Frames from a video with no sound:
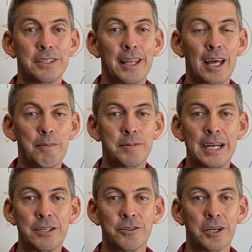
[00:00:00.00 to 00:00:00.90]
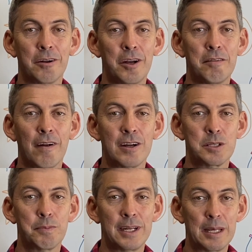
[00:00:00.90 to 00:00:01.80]
another update on the
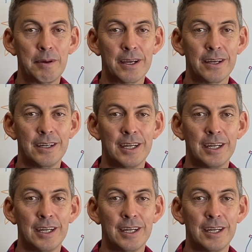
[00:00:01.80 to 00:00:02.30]
coronavirus pandemic.